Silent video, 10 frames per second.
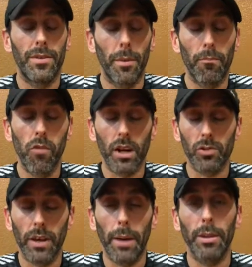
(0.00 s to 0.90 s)
the
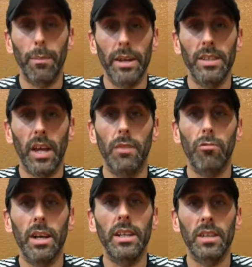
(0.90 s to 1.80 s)
runner's rehab and the basic 8
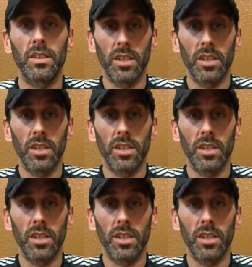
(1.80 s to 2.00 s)
really does